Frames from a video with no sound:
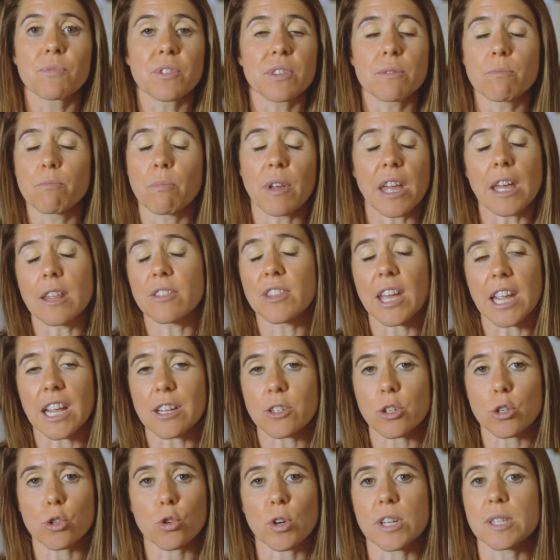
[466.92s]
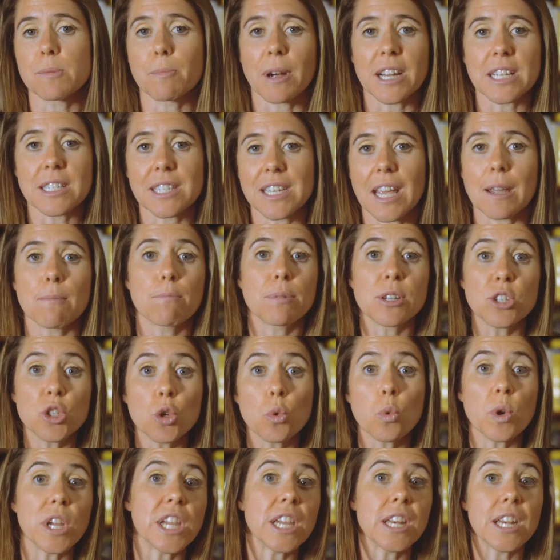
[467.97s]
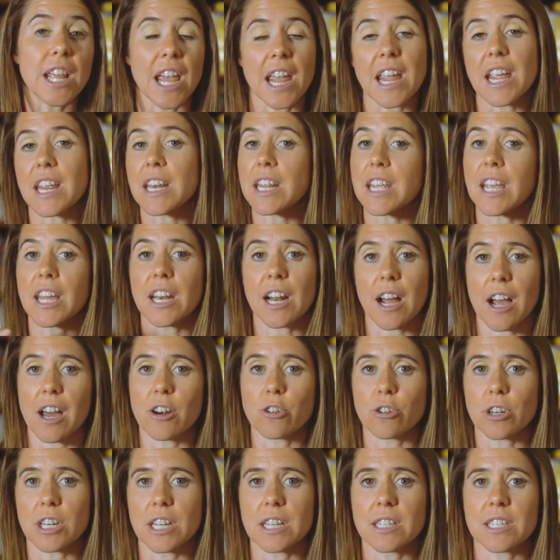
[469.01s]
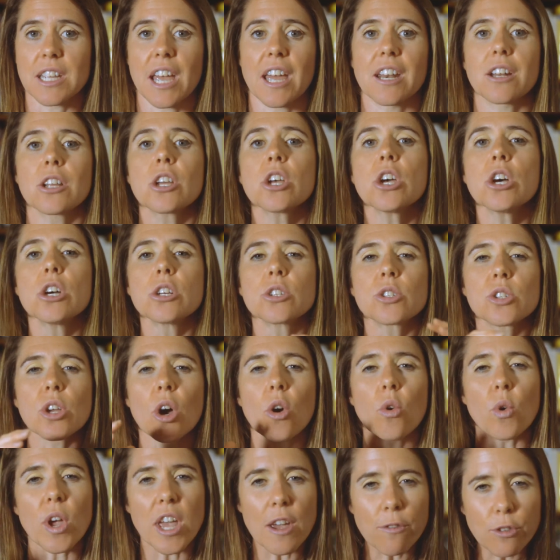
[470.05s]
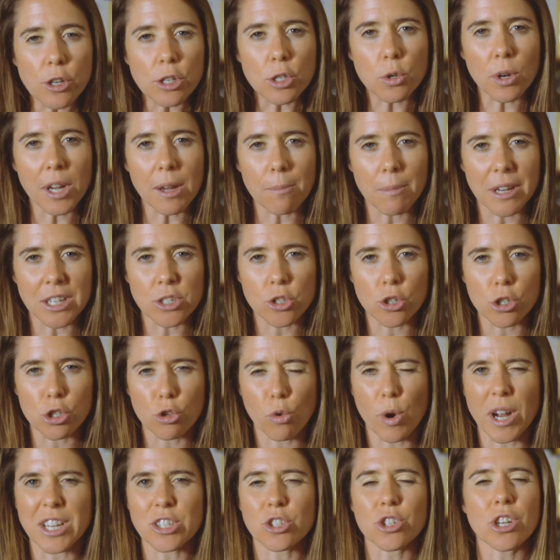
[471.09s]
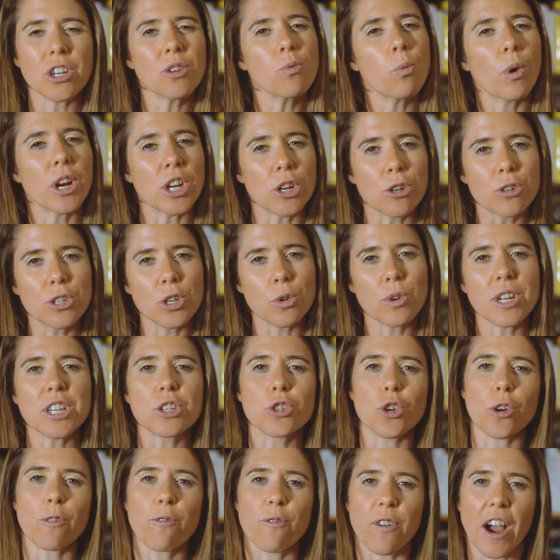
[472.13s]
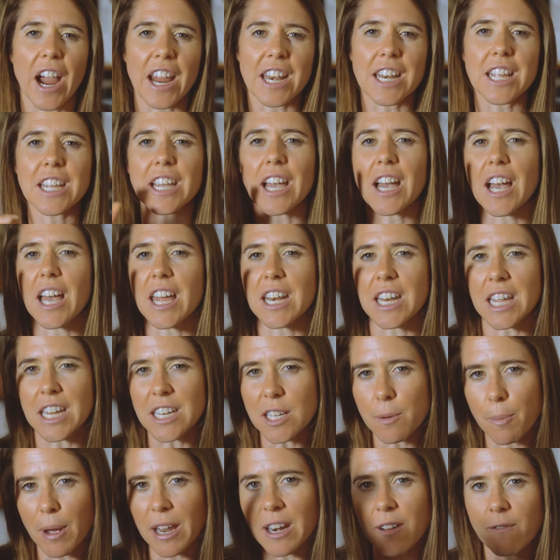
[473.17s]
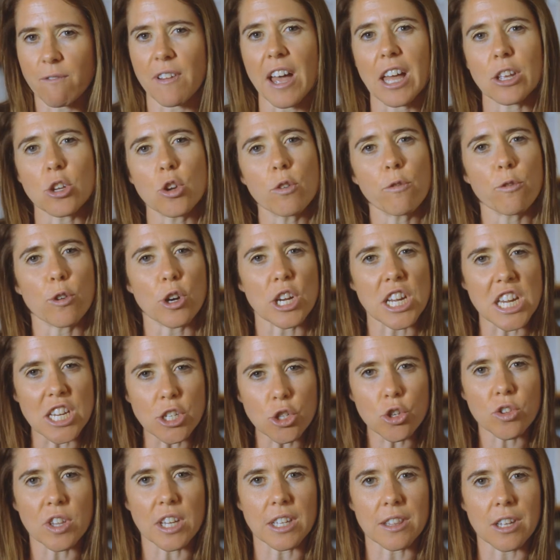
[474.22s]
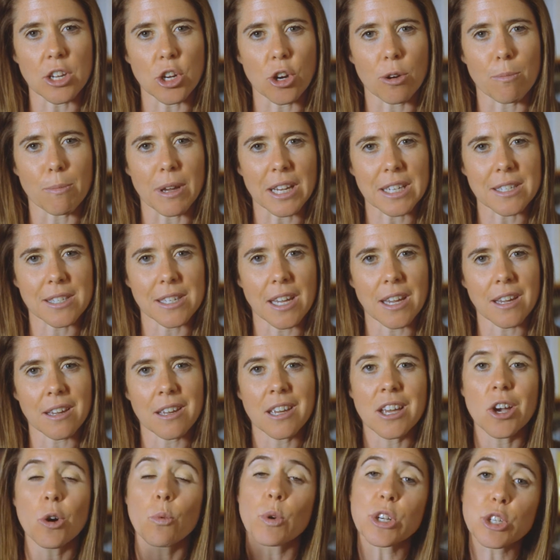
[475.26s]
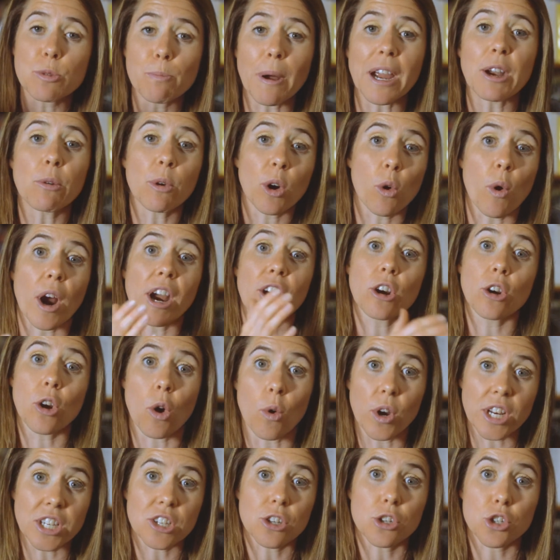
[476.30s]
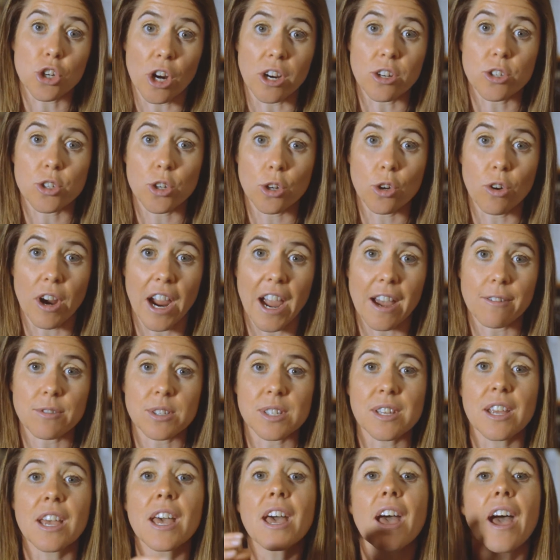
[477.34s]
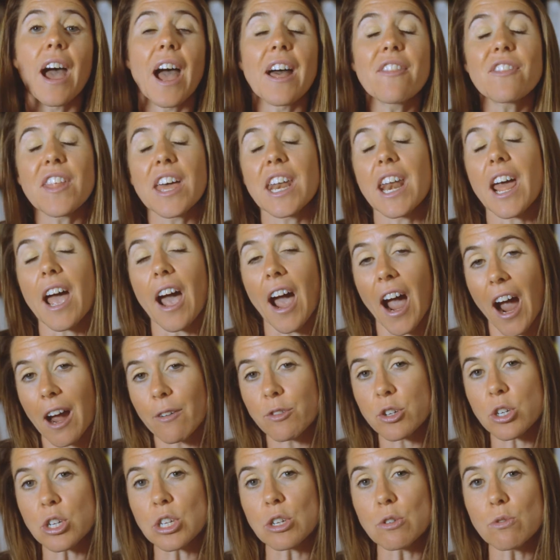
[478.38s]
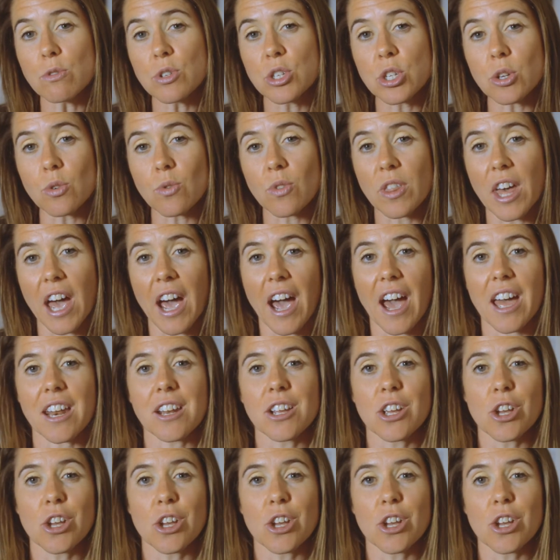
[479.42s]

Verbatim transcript: the answer choice might say between 80 and 110. So if you're doing a mixture question, what you're doing is you're finding an independent value for each thing that you're mixing, which might require going to charts or graphs. And then after you do that,